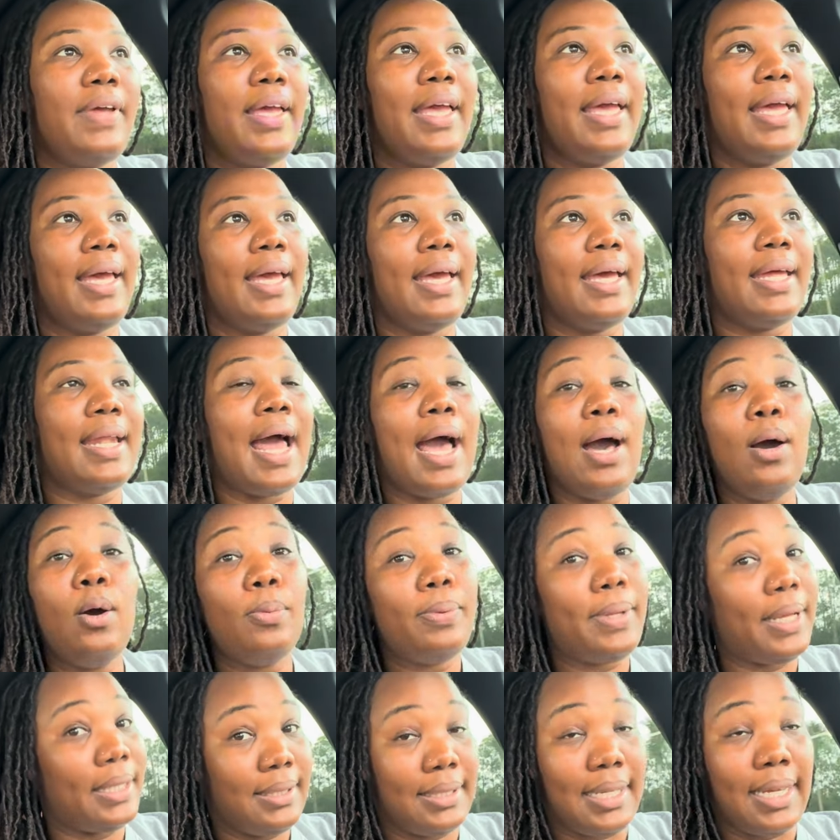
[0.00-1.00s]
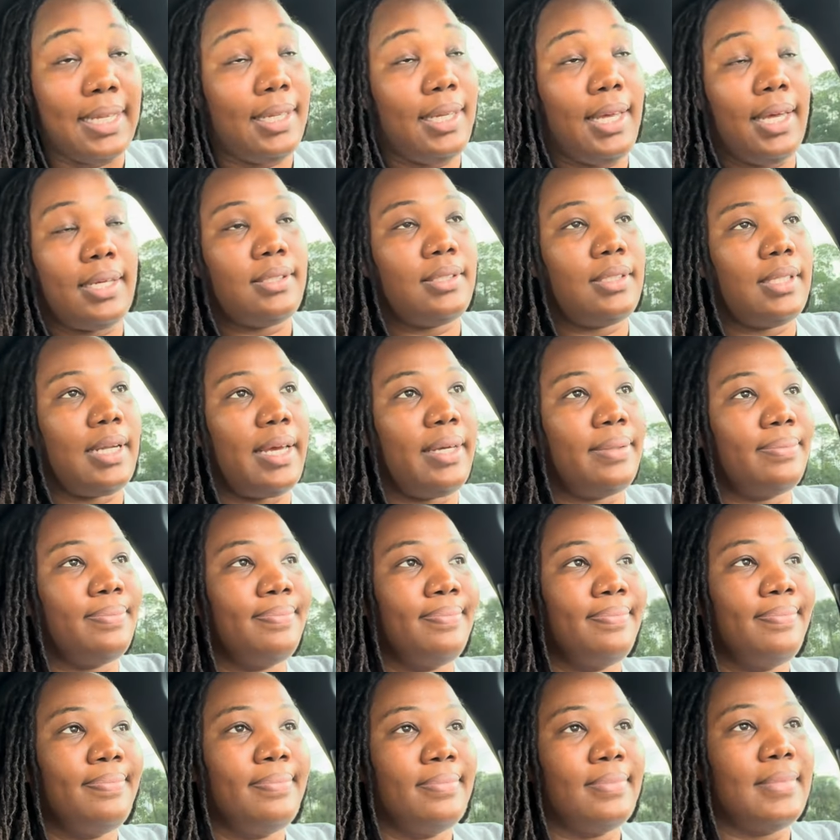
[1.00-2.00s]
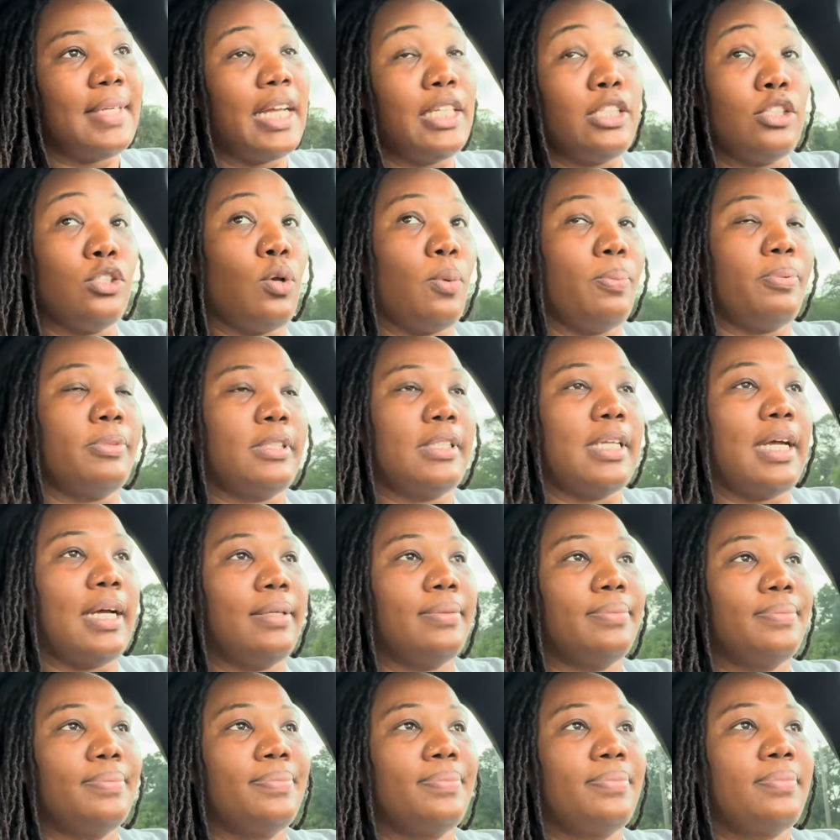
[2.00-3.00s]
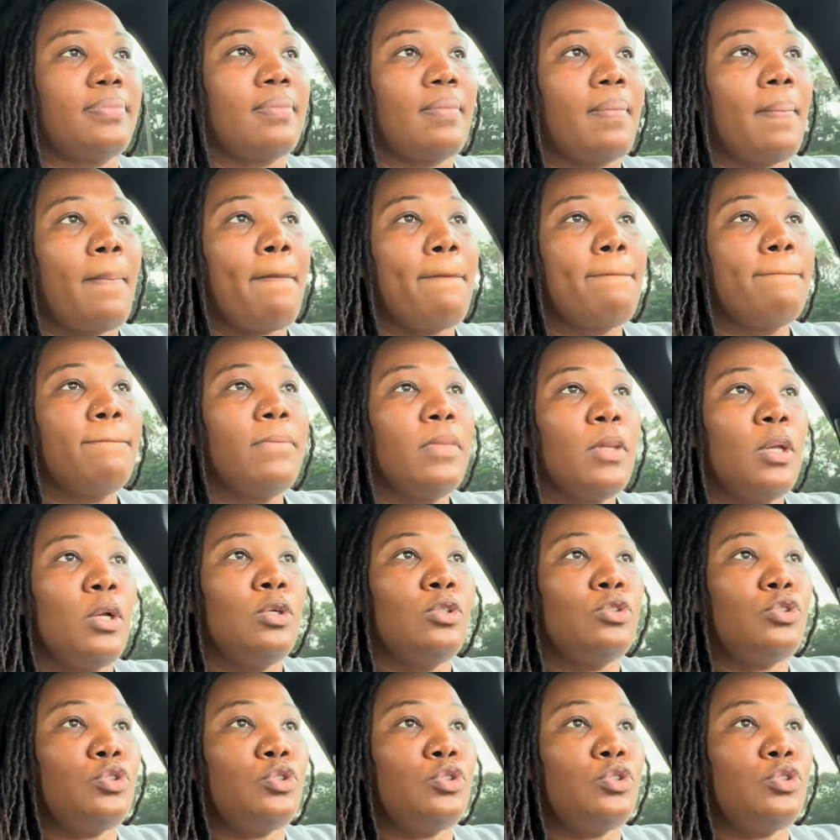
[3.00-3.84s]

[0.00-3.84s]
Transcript: And I hope that's not the case today. I just hope it's not.